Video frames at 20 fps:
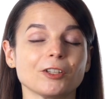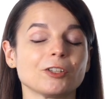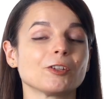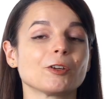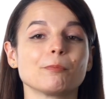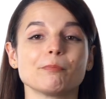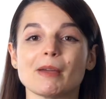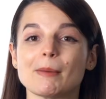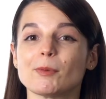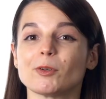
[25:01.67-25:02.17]
you're
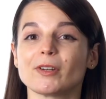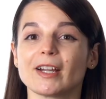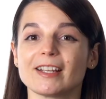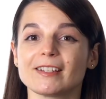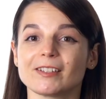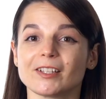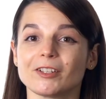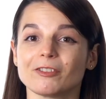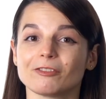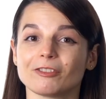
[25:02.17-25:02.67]

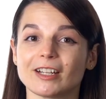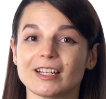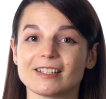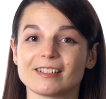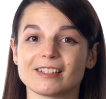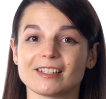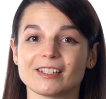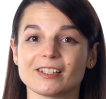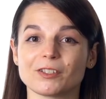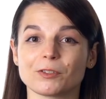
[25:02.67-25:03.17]
memorizing
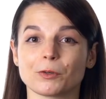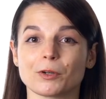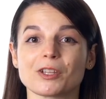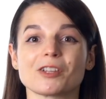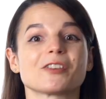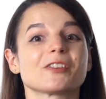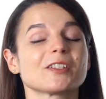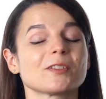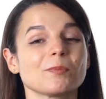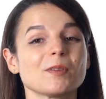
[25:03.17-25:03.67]
phrases, or
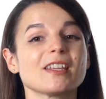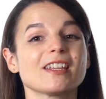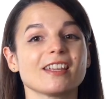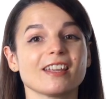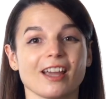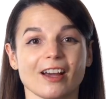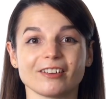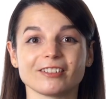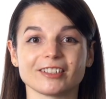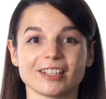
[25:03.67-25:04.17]
you're
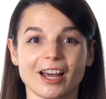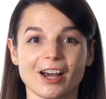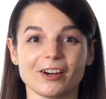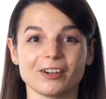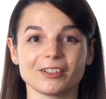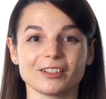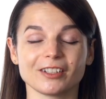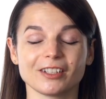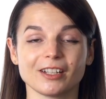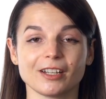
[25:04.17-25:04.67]
speaking out
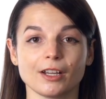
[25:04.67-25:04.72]
loud.